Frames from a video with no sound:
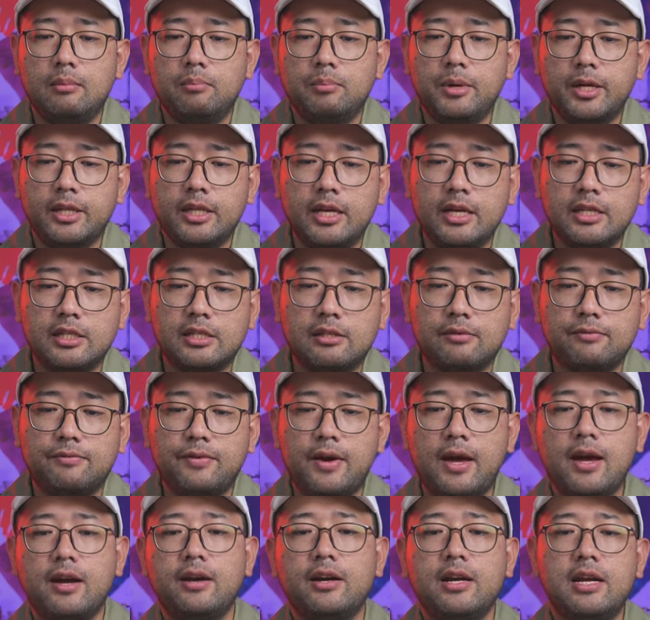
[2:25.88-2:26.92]
But it's
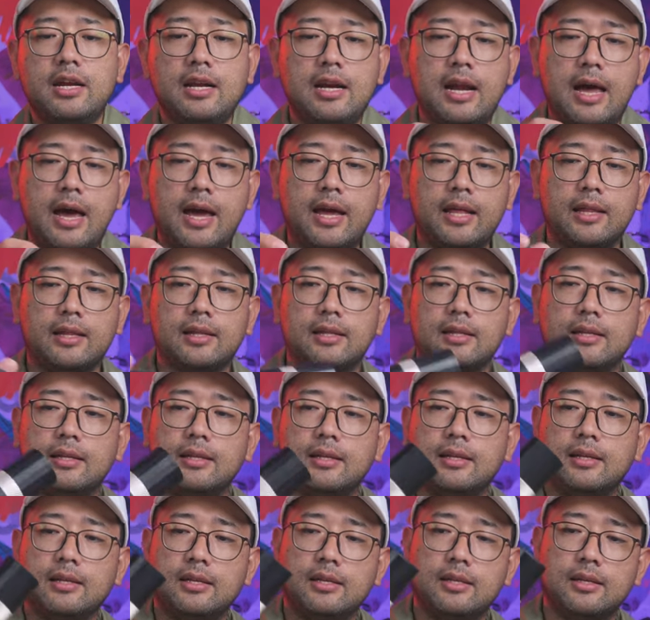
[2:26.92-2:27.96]
very light.
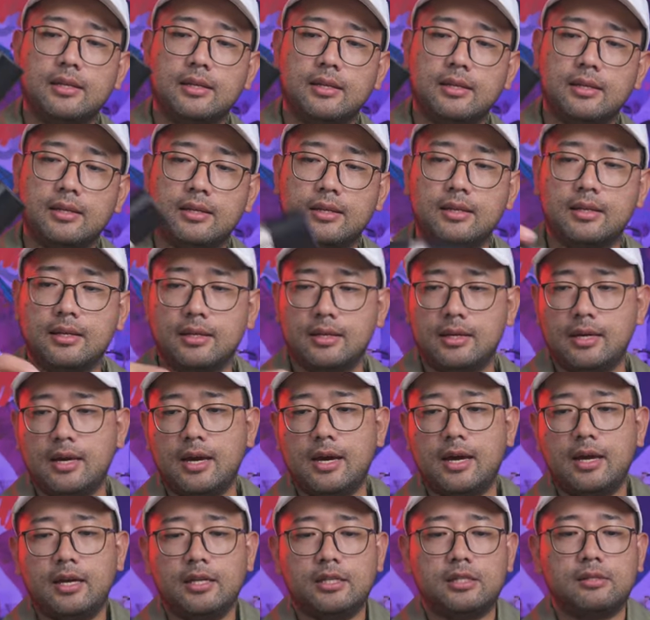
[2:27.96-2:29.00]

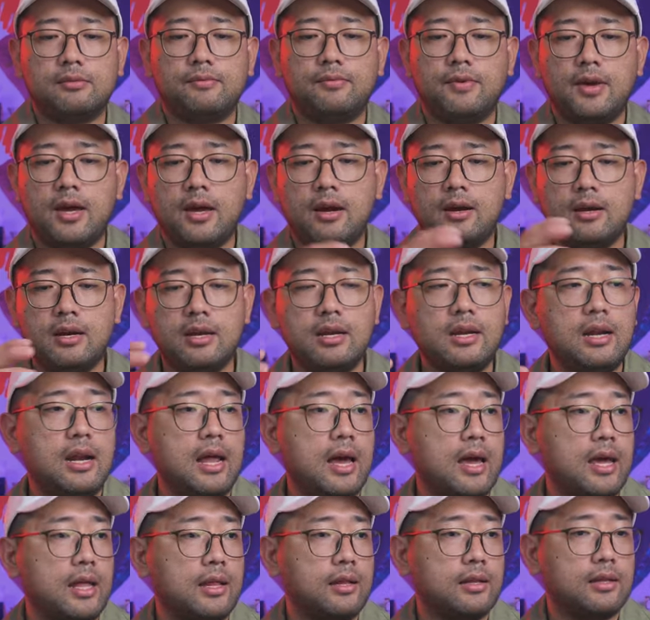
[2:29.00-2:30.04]
Yeah, it's very
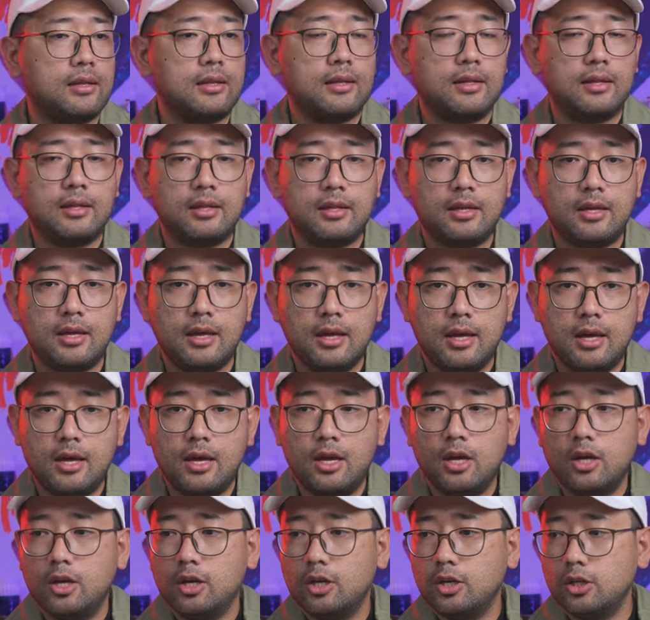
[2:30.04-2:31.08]
light.
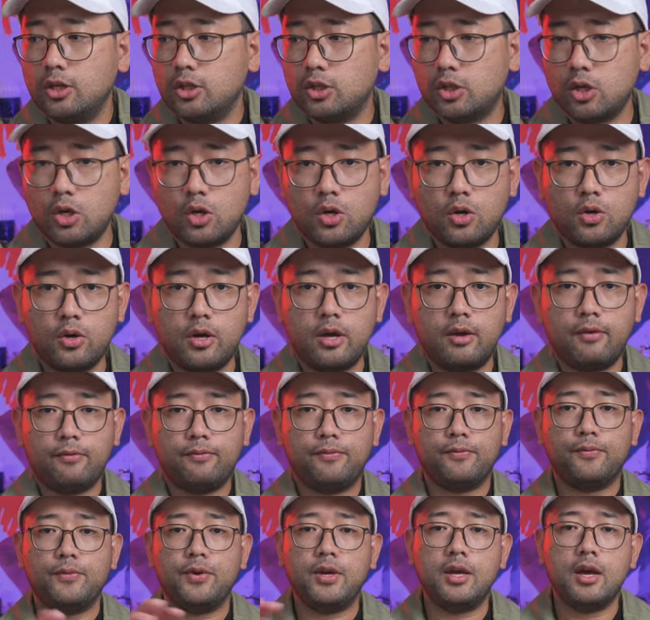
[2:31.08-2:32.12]
So if
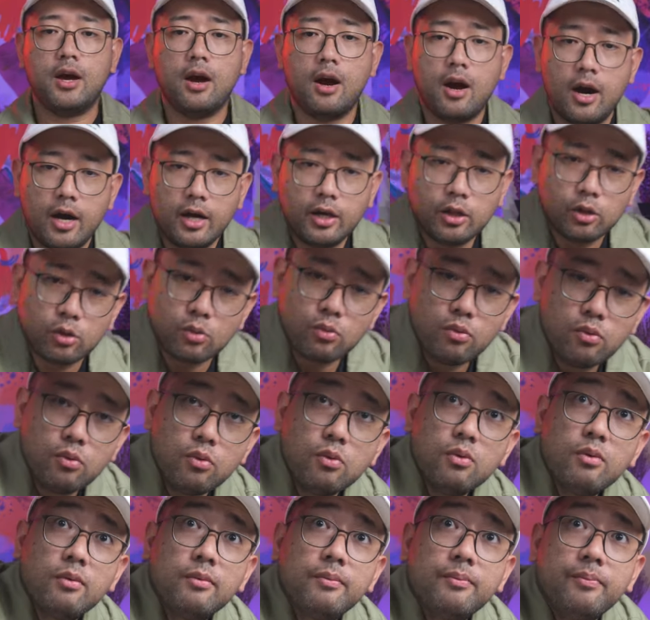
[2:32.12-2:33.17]
we are
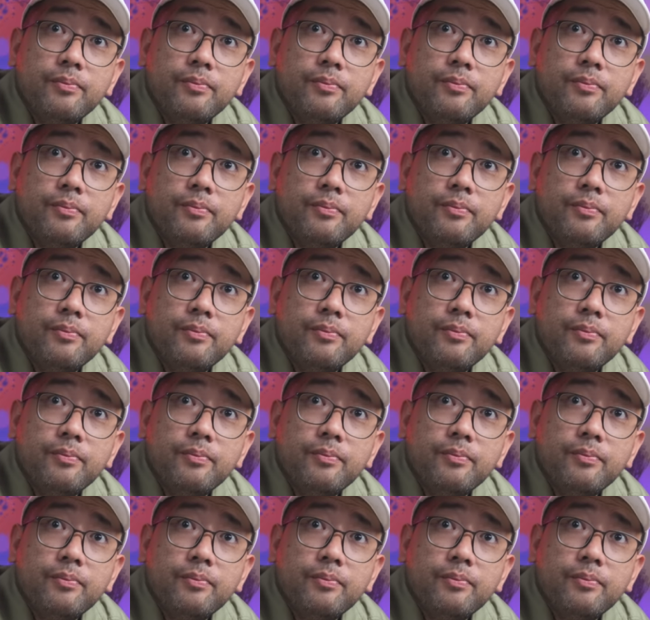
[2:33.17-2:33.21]
to